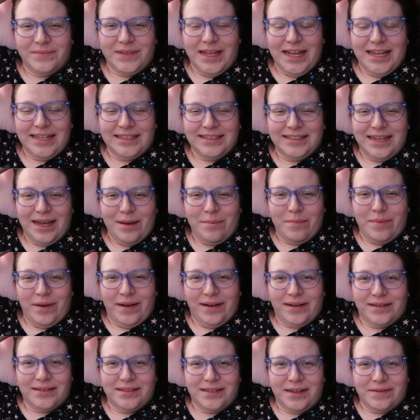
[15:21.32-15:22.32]

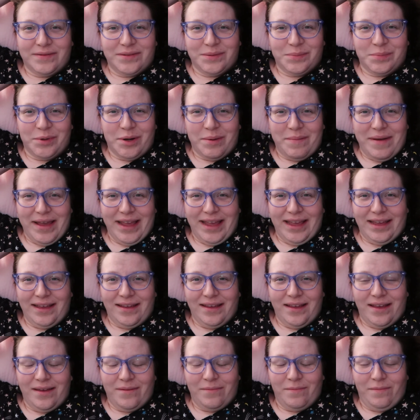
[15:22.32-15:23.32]
anti-bug stuff to put on my
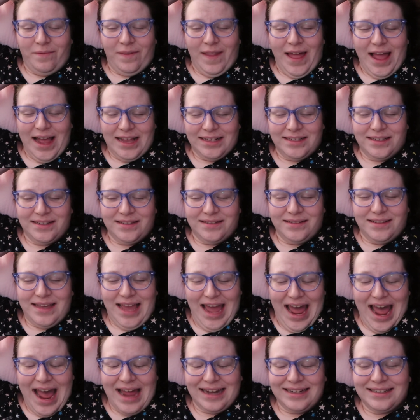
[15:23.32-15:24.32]
last
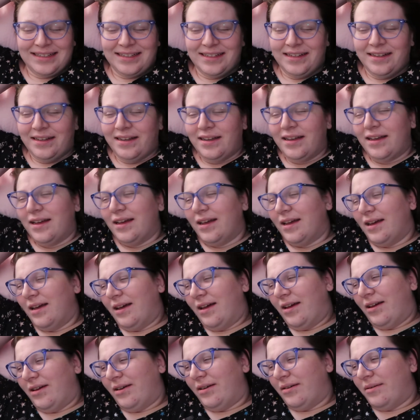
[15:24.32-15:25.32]
cat,
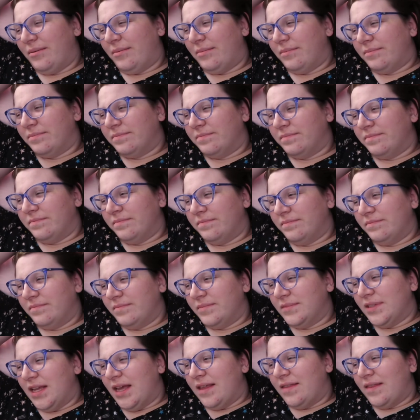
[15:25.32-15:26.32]
and
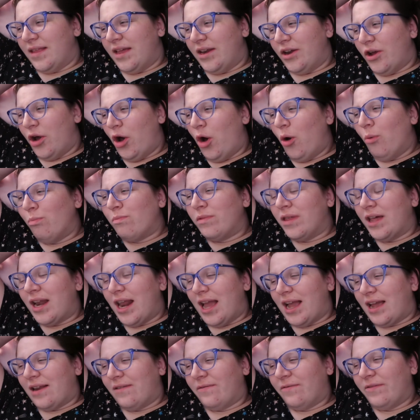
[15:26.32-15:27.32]
then hope that
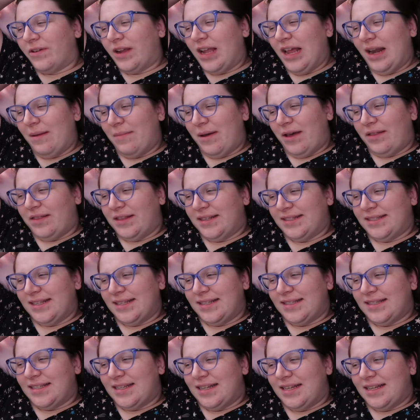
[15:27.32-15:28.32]
I can forget about this
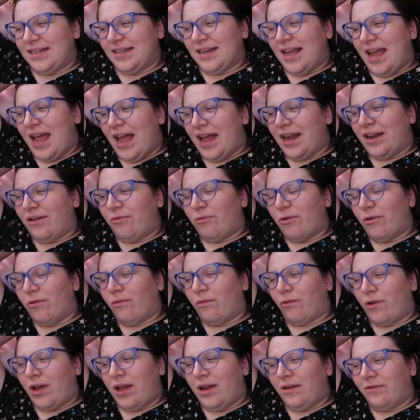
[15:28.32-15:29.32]
incident and
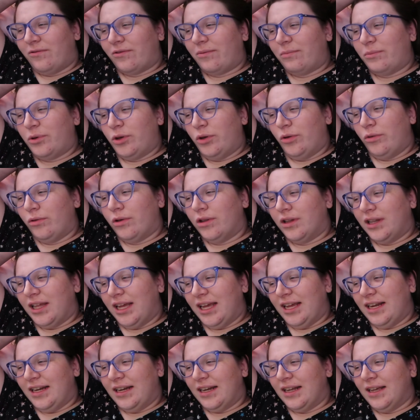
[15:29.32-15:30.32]
refrain from
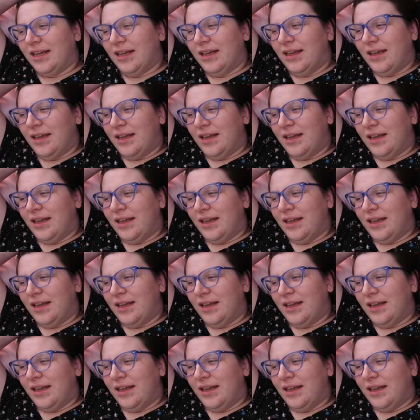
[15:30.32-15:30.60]
Googling